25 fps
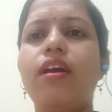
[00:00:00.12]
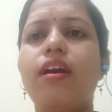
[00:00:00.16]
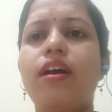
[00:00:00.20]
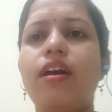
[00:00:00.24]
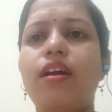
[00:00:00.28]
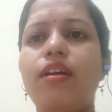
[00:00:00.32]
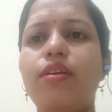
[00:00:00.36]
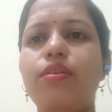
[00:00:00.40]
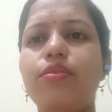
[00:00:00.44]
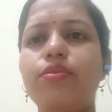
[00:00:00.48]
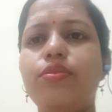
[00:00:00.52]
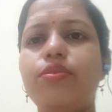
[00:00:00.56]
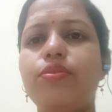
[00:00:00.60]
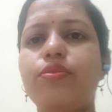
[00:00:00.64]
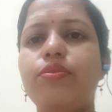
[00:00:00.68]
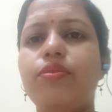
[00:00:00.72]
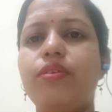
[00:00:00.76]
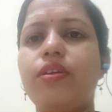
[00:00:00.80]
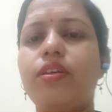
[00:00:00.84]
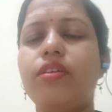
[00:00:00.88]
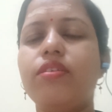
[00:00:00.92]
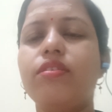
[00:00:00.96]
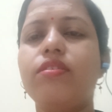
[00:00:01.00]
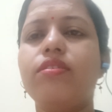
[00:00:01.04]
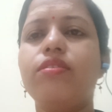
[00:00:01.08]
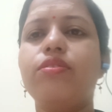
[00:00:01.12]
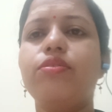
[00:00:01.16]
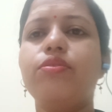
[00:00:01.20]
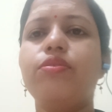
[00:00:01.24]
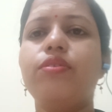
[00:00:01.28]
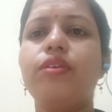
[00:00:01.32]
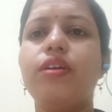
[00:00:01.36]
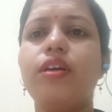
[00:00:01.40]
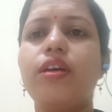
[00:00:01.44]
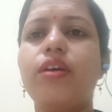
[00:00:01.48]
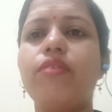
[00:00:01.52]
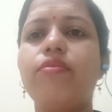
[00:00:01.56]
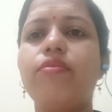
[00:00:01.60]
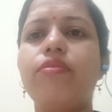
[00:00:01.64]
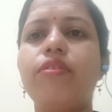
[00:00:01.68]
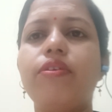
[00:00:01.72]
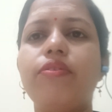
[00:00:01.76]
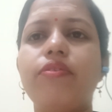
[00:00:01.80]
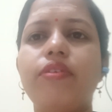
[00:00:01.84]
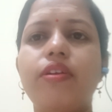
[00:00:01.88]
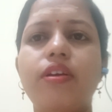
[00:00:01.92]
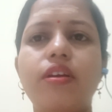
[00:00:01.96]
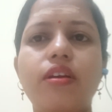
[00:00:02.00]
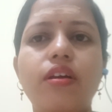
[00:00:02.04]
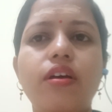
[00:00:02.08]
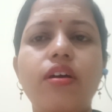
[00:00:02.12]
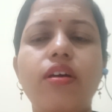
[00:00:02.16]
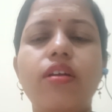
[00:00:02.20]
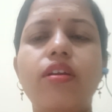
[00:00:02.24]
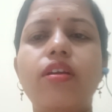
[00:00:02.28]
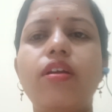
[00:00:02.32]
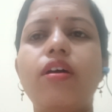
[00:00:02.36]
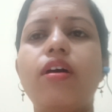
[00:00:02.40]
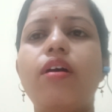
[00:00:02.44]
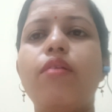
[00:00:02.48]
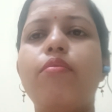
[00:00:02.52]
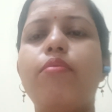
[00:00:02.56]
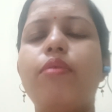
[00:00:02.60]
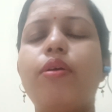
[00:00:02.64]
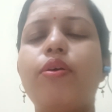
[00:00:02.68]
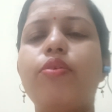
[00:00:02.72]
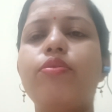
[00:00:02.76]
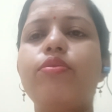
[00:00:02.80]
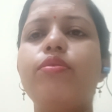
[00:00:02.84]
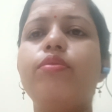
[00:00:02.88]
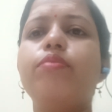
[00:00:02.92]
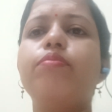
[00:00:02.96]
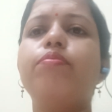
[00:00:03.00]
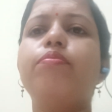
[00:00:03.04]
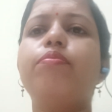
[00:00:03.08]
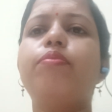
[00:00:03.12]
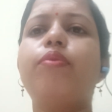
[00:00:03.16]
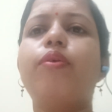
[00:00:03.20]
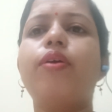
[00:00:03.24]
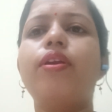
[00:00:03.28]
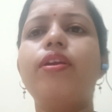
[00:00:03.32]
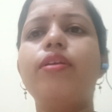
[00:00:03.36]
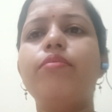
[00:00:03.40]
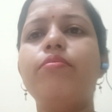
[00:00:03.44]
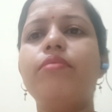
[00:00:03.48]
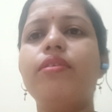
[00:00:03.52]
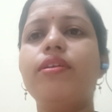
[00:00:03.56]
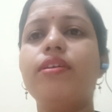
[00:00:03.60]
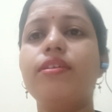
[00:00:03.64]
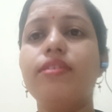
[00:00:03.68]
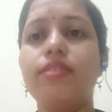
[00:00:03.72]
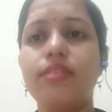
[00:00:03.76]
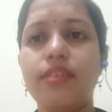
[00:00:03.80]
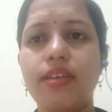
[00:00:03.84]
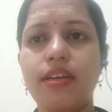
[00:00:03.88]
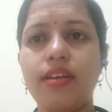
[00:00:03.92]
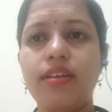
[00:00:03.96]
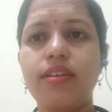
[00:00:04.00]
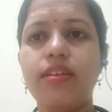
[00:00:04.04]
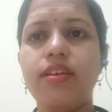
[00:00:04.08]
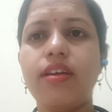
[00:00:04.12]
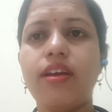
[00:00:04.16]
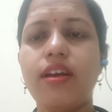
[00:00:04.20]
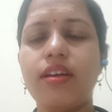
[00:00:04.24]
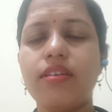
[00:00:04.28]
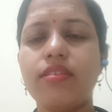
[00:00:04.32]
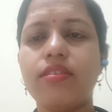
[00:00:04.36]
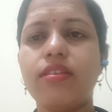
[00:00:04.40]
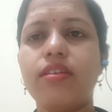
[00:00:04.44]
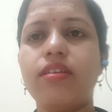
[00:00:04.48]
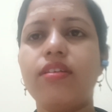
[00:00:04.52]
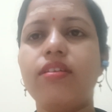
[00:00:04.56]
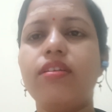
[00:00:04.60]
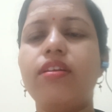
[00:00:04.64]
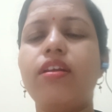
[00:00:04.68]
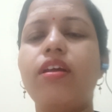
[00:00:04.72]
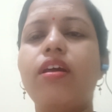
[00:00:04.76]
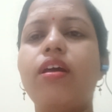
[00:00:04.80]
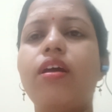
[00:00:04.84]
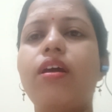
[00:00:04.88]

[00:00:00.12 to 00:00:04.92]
Hello students, today we will learn about polymerase chain reaction.